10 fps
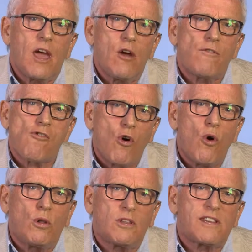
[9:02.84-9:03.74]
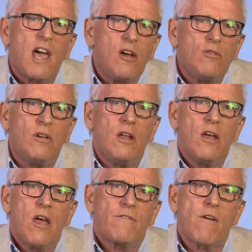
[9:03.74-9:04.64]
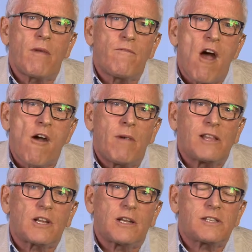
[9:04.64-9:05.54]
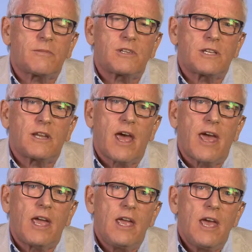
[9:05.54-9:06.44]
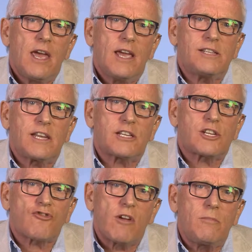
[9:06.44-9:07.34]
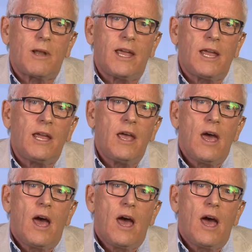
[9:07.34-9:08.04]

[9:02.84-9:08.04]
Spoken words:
overall tone from environmentalism today is extremely